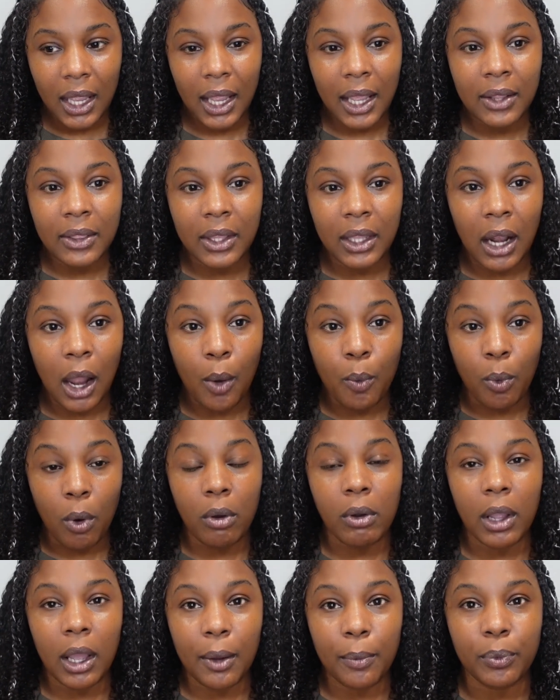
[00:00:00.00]
And then I
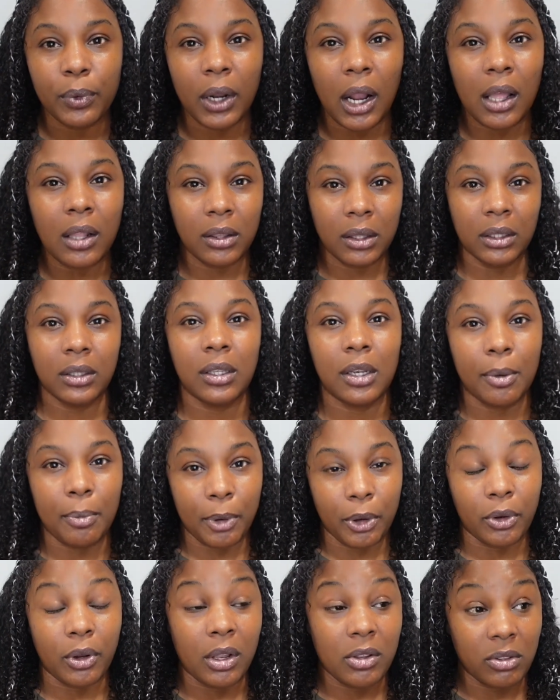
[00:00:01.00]
woke up. When I looked in the
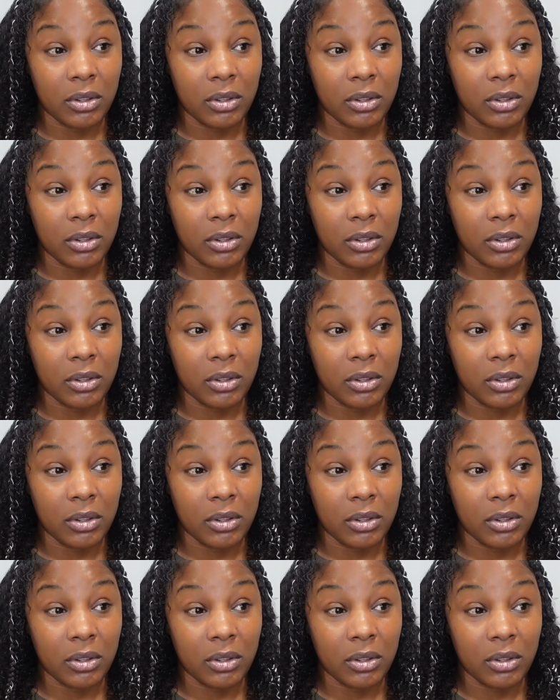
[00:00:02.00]
mirror and I